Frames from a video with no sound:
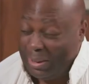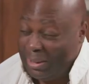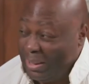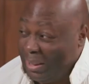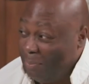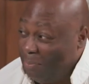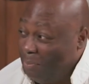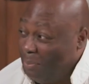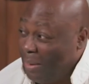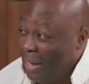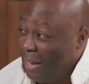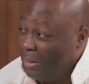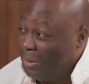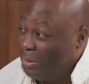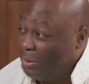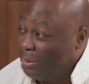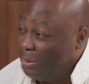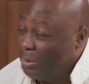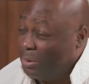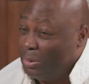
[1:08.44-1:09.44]
Very
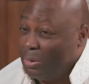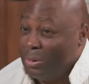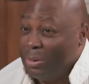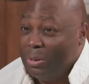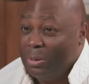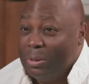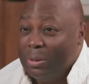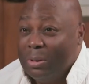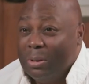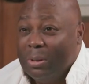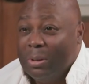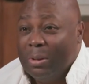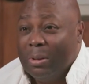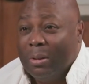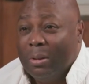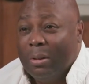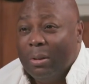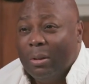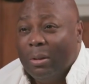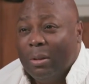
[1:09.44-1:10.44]
well, my
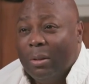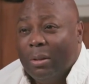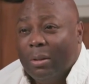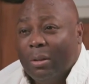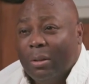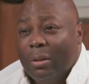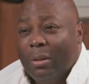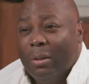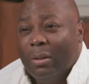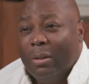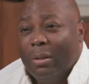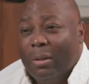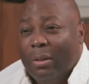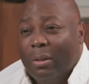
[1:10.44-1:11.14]
is killing